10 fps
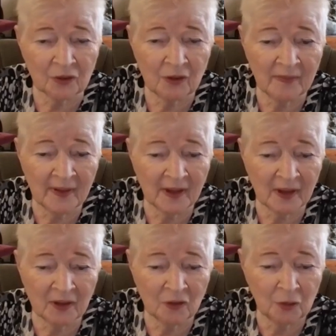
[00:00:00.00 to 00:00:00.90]
So
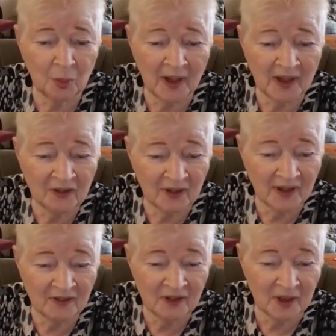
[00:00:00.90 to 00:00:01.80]
that it's twice
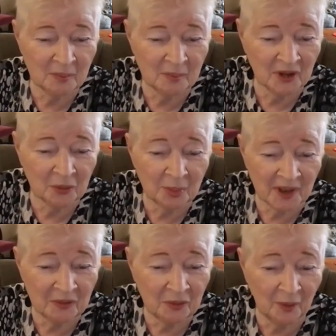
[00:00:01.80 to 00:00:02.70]
18 by
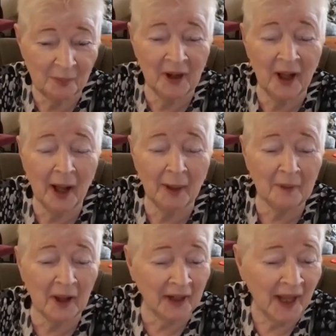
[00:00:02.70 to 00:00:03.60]
24.
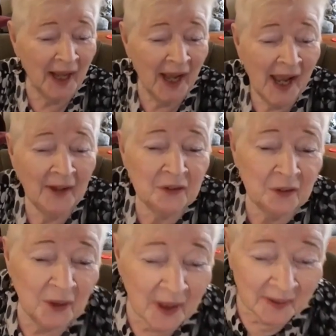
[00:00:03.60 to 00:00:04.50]
I'm not as
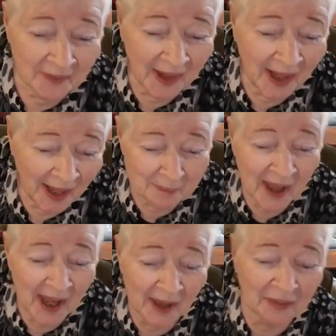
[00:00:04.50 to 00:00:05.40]
good at
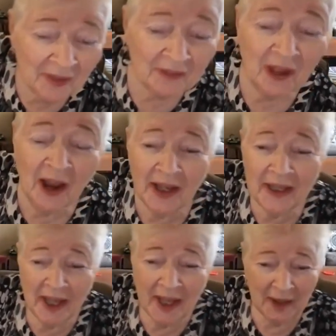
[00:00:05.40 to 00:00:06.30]
math as
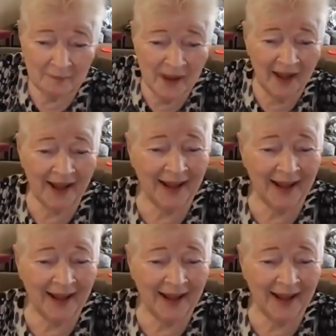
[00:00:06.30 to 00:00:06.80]
I am.